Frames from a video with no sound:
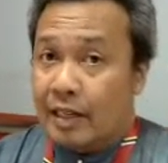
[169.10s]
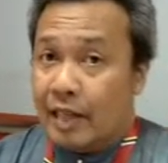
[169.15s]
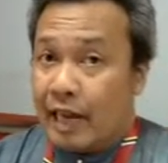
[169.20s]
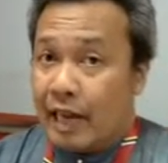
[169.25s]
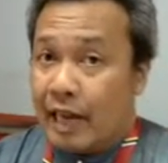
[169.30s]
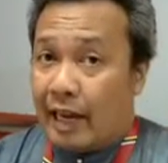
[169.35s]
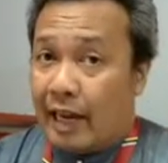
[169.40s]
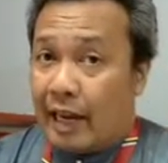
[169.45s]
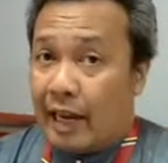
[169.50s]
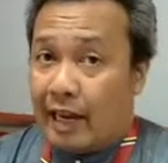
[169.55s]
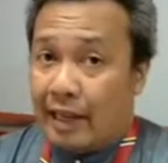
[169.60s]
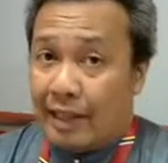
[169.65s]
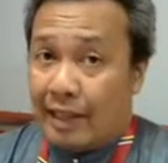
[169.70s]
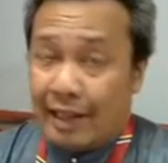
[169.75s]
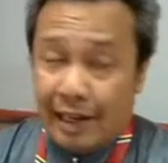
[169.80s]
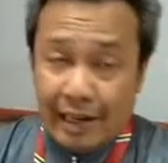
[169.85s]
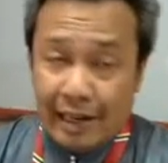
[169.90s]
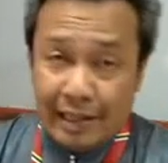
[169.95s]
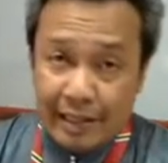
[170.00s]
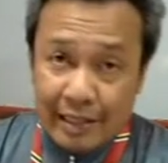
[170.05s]
And
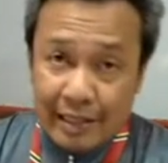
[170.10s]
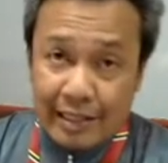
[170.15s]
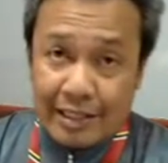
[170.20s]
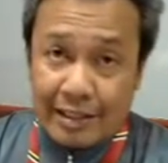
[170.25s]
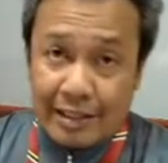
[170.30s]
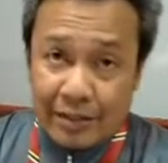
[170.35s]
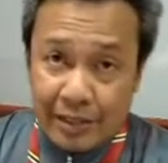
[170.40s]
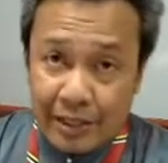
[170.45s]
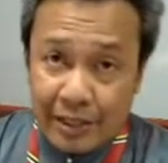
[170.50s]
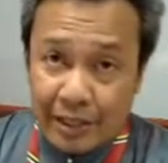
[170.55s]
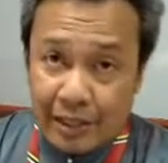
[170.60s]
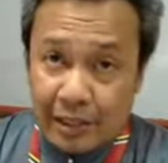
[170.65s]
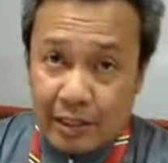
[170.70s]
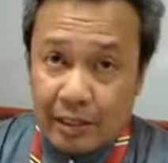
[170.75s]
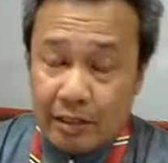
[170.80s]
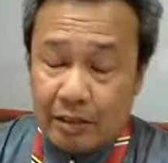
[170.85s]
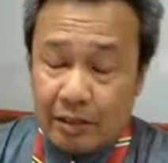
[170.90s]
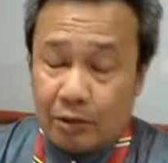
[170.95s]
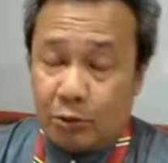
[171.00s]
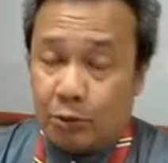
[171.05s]
that is
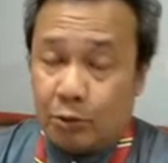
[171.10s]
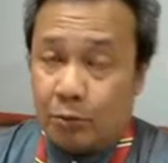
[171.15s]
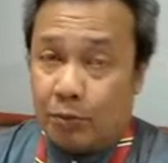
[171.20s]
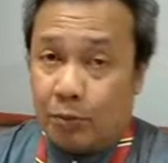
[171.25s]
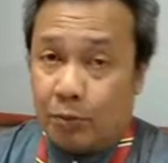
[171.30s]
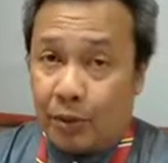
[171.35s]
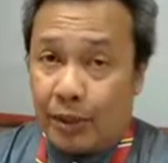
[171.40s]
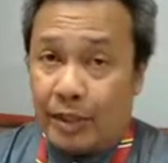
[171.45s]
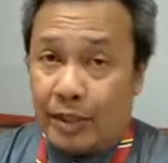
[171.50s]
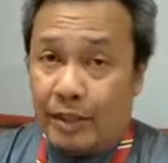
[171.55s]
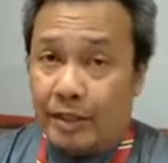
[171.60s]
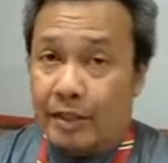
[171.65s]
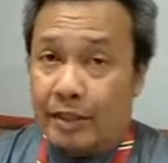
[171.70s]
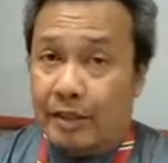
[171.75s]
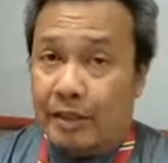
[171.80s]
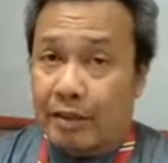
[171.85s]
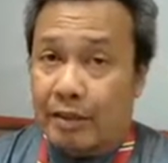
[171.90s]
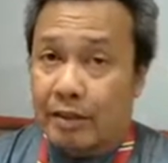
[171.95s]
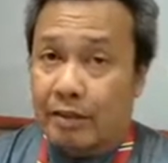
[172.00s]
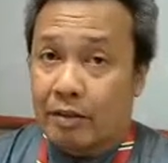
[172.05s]
critical to point
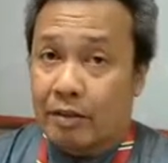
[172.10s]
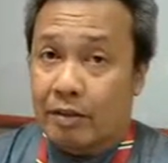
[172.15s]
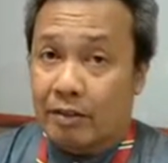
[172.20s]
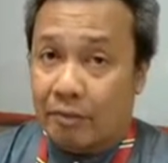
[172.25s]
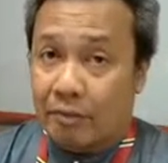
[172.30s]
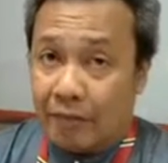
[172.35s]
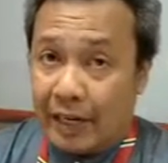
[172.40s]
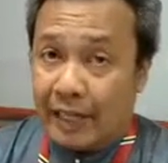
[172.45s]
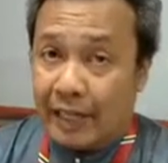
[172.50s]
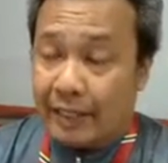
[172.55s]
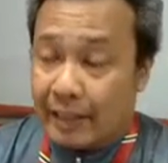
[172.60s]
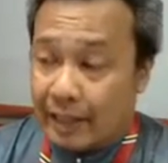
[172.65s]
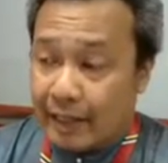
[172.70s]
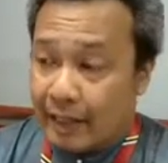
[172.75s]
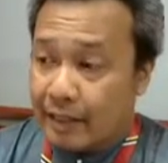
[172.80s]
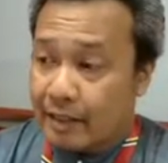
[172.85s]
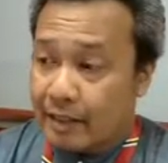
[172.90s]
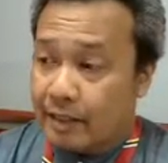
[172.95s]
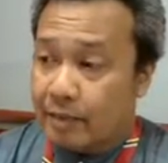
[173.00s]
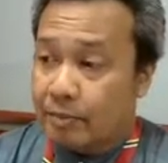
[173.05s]
to the fact
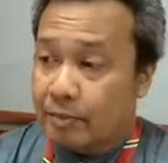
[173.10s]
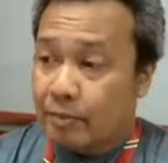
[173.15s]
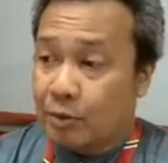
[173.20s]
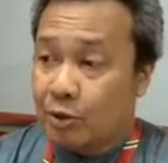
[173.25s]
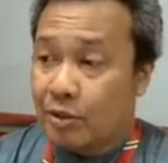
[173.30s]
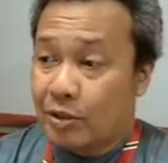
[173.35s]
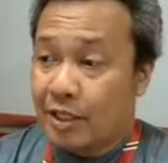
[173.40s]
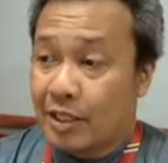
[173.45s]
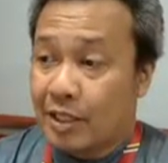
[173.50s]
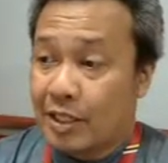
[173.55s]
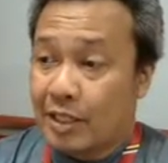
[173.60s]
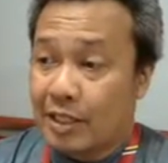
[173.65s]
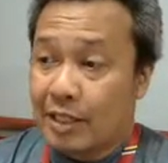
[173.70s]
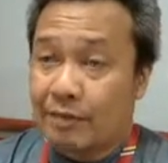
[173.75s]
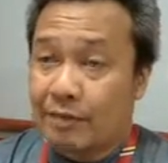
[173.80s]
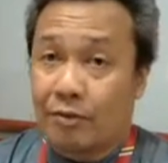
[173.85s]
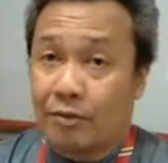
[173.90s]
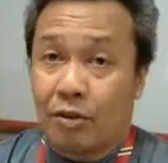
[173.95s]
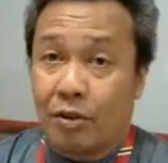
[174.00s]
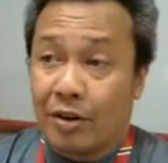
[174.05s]
that mutations
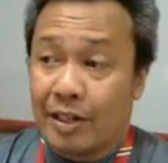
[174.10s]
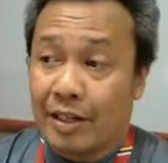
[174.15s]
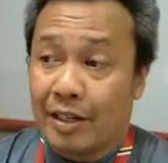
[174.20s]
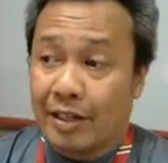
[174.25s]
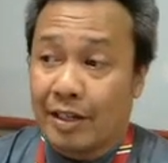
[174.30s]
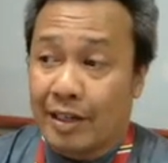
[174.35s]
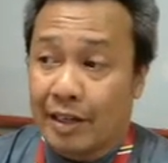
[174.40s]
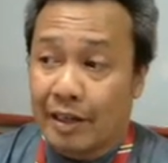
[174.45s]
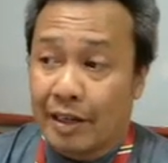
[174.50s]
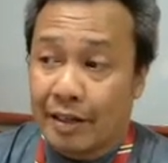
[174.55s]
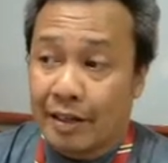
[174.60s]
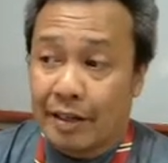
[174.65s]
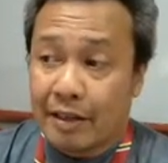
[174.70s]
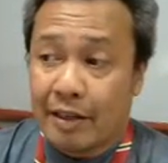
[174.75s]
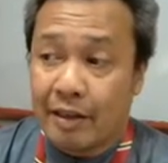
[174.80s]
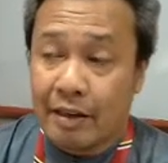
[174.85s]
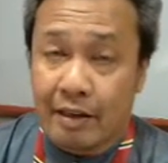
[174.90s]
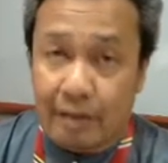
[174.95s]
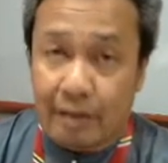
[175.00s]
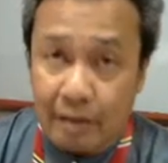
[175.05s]
have already occurred
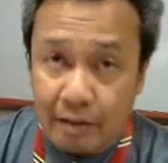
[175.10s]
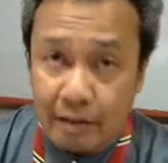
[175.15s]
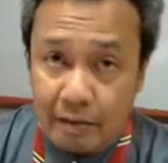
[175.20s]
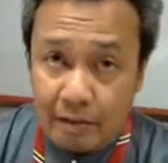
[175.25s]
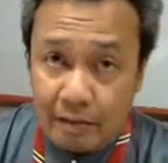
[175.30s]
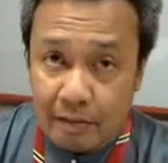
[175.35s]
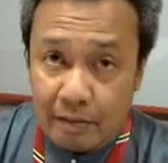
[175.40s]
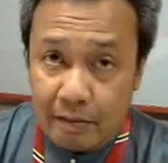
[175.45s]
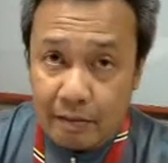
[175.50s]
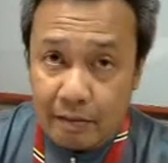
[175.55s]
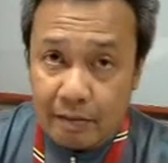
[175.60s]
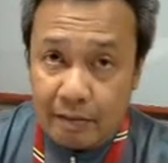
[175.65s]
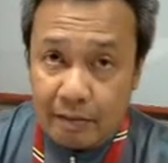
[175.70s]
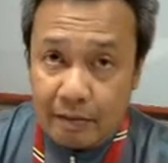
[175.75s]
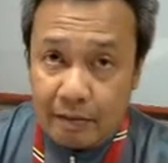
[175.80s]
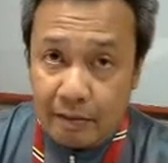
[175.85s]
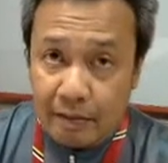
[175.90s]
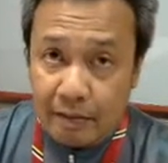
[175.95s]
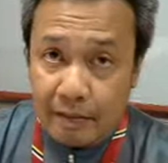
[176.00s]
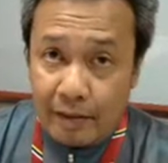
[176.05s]
here
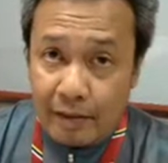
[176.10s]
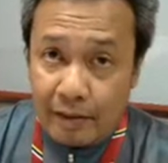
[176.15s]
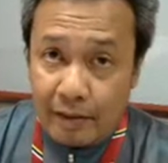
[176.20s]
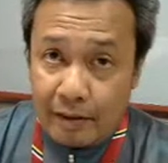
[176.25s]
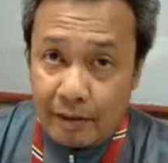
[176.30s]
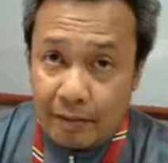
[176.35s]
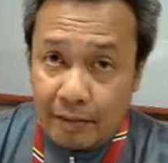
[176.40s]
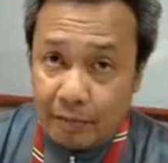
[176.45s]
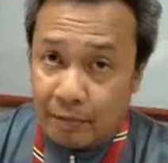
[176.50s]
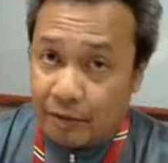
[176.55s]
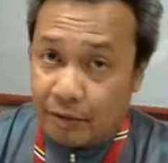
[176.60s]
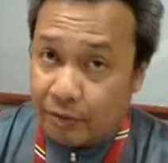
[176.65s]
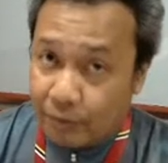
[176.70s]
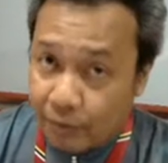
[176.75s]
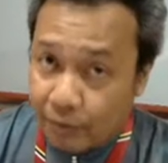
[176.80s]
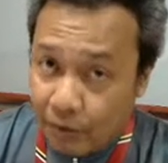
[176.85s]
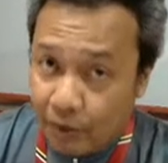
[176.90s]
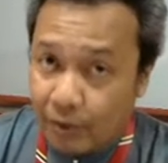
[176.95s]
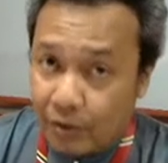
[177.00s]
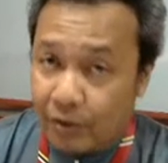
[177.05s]

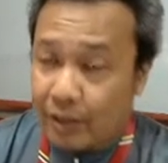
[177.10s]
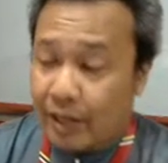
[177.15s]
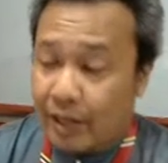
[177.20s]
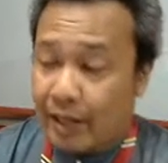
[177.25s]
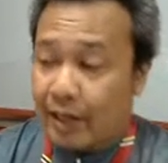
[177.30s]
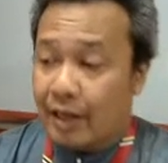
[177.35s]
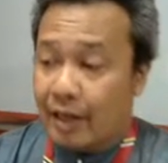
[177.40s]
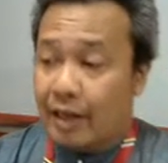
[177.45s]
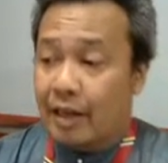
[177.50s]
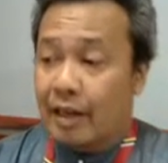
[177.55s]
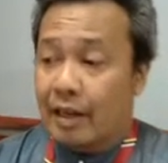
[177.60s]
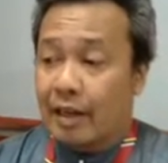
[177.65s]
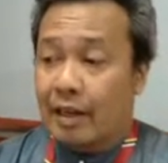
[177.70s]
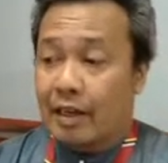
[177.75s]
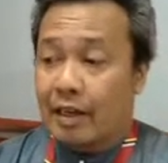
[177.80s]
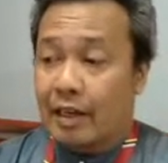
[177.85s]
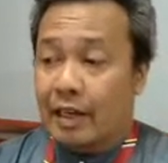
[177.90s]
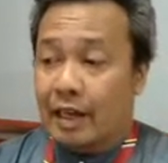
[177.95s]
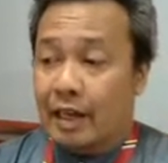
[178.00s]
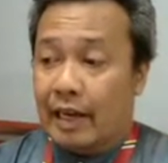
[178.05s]
before they
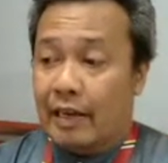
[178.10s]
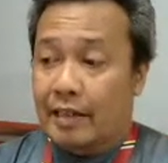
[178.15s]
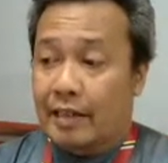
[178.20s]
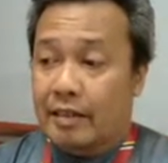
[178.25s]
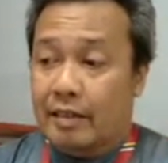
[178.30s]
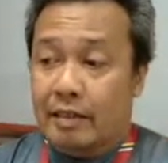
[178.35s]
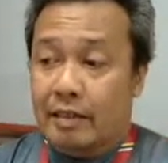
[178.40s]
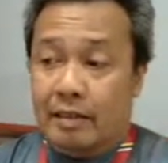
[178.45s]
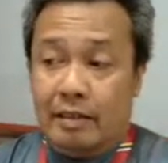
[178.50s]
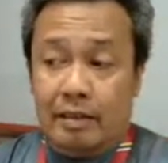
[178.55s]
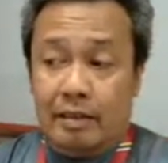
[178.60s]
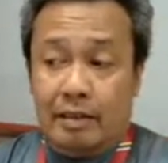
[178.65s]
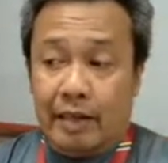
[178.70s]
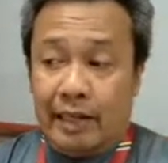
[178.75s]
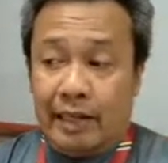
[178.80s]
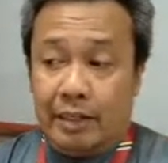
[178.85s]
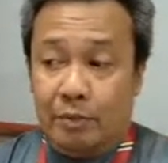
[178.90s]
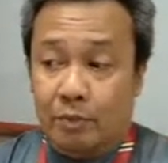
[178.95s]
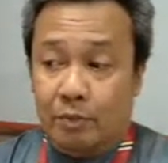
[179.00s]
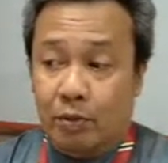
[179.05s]
get
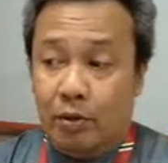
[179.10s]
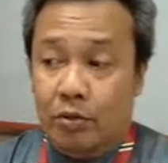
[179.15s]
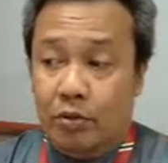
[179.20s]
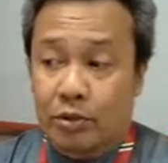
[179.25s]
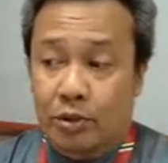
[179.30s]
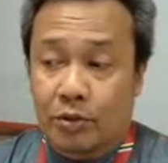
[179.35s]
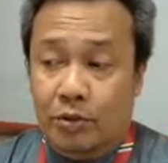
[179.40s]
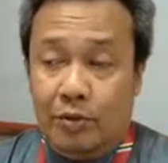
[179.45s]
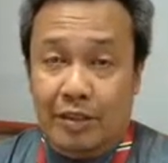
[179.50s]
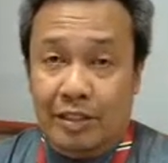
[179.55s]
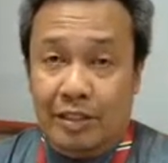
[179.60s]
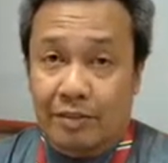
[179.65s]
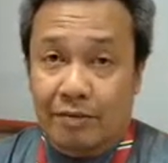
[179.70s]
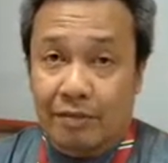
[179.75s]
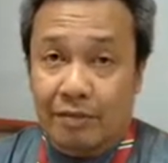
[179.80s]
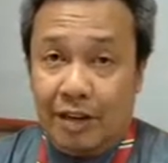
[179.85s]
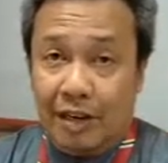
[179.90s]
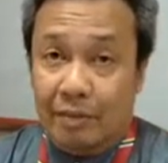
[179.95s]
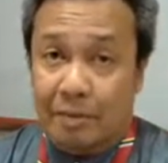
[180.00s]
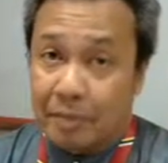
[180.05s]
exposed to this
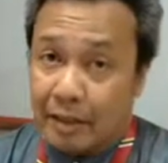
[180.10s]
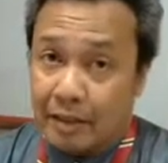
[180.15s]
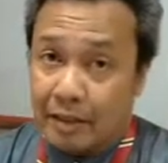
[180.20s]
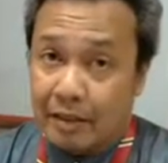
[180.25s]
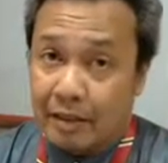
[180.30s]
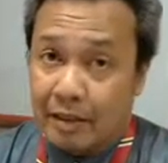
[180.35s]
environment.